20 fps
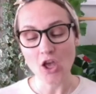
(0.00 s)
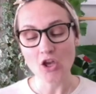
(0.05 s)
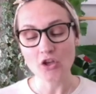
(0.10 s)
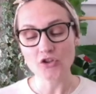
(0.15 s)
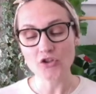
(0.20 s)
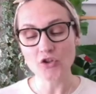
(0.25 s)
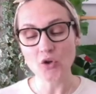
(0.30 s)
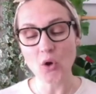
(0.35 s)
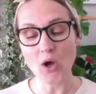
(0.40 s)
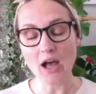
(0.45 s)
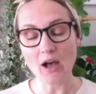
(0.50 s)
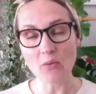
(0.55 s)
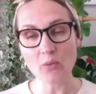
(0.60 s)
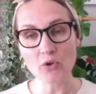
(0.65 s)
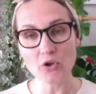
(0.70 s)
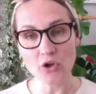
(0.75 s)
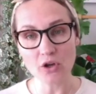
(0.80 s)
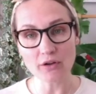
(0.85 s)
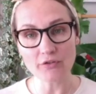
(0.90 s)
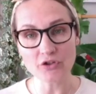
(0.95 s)
So I
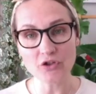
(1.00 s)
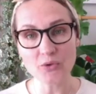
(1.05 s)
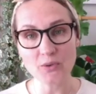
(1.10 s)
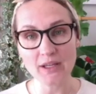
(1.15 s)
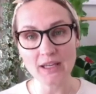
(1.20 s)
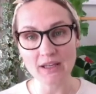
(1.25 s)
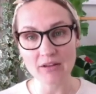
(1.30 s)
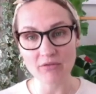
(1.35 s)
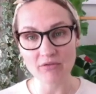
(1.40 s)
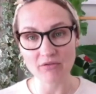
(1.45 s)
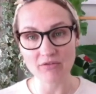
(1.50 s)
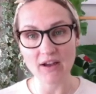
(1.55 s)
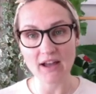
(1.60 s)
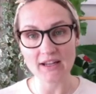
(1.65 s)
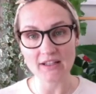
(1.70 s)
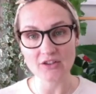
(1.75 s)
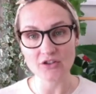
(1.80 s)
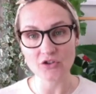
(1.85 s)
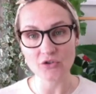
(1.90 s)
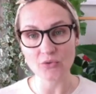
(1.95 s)
would love to
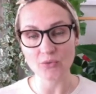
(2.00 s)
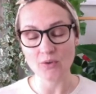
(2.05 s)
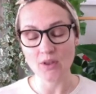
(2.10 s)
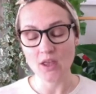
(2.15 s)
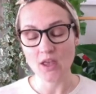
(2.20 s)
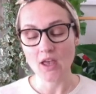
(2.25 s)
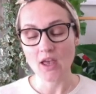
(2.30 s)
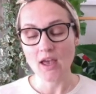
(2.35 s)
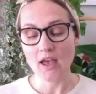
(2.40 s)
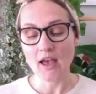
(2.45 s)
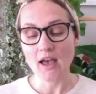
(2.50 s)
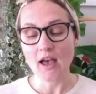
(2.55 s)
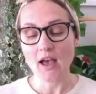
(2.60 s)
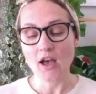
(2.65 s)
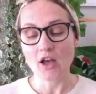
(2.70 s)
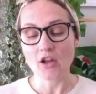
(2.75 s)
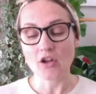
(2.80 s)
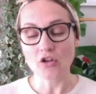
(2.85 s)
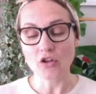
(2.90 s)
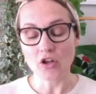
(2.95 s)
invite you
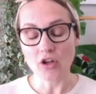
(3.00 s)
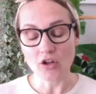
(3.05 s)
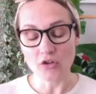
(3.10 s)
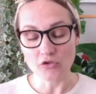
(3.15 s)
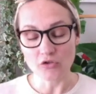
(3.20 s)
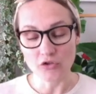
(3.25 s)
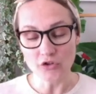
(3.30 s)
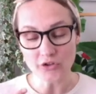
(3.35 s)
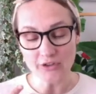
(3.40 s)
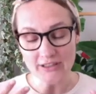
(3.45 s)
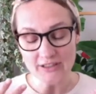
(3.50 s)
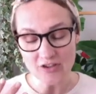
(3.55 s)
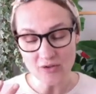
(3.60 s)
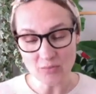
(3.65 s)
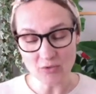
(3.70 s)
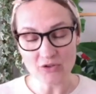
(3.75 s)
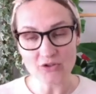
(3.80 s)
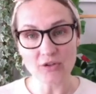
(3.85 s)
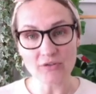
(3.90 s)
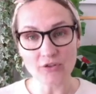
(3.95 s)
during the
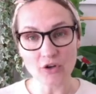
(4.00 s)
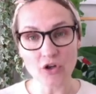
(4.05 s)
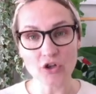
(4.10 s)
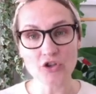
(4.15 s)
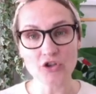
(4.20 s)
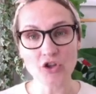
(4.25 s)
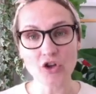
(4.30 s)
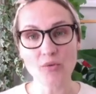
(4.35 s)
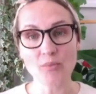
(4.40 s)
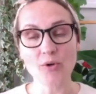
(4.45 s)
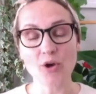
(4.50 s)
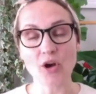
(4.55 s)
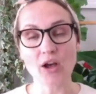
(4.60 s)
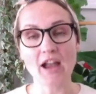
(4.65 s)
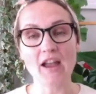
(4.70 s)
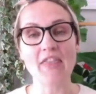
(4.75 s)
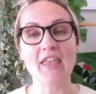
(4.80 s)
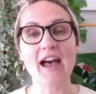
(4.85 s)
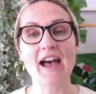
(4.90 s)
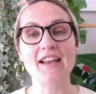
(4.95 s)
month of October
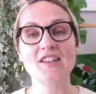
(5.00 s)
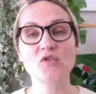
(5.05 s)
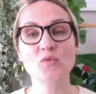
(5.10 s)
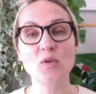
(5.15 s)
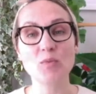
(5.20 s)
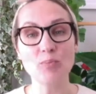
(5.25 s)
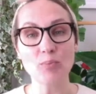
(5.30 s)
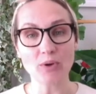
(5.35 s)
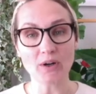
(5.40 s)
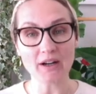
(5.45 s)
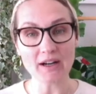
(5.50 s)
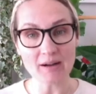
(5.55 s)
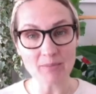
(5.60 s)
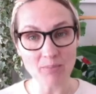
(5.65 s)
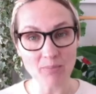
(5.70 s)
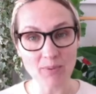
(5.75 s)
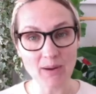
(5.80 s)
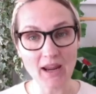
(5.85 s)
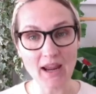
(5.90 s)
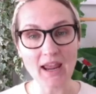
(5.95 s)
and as we
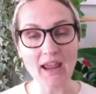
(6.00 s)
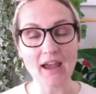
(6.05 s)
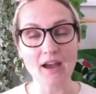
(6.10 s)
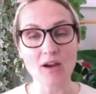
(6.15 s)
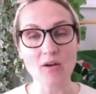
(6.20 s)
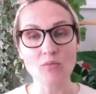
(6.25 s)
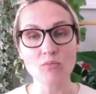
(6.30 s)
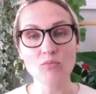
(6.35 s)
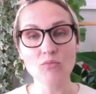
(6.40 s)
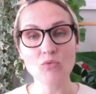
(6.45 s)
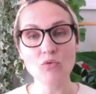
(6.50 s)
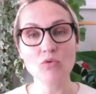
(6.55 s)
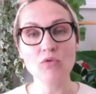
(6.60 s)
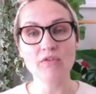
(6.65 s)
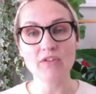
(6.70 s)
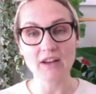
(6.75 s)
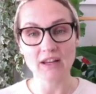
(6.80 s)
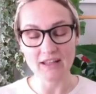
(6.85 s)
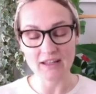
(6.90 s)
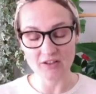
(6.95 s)
prepare
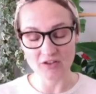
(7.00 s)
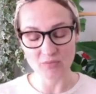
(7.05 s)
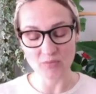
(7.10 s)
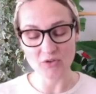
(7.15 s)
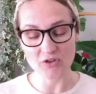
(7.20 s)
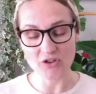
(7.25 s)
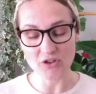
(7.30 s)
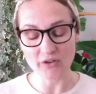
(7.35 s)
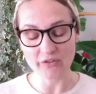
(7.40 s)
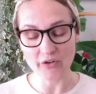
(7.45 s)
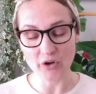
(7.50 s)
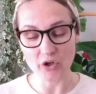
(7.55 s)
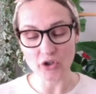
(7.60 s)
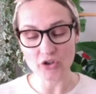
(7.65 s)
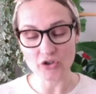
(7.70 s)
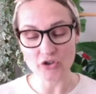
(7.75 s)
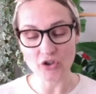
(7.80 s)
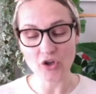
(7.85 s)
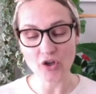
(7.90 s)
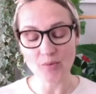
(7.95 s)
moving in the month of
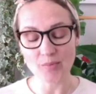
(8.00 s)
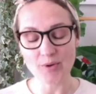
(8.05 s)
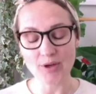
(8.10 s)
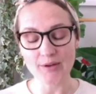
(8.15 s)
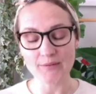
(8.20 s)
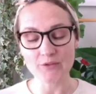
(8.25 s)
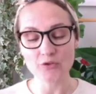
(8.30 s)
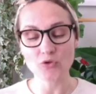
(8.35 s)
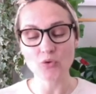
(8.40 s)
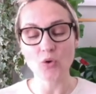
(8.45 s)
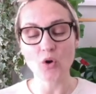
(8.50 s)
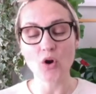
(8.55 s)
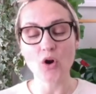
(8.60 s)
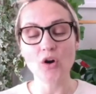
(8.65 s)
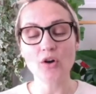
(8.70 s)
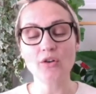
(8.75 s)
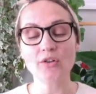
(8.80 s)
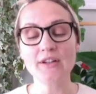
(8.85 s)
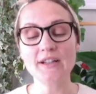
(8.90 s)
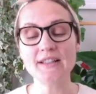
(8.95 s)
October to
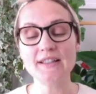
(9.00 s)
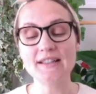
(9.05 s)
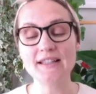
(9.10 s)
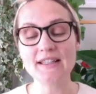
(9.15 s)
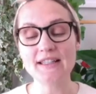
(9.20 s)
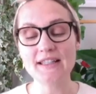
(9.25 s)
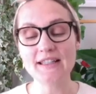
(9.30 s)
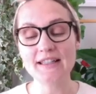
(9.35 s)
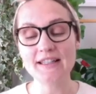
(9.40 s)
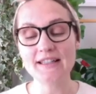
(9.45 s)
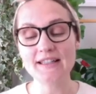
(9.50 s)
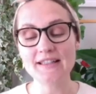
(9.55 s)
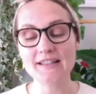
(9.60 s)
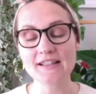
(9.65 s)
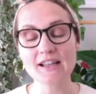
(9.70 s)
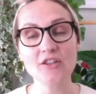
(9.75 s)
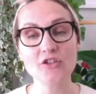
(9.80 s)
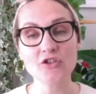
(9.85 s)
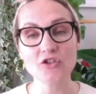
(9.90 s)
already start